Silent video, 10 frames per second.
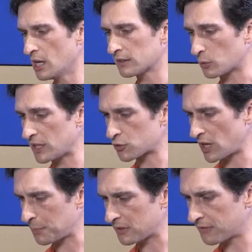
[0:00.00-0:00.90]
So each
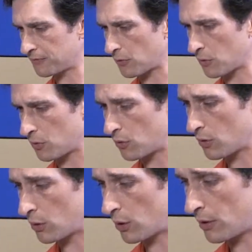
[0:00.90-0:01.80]
rep is
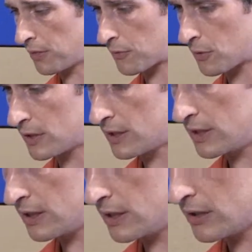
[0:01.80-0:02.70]
4, 3,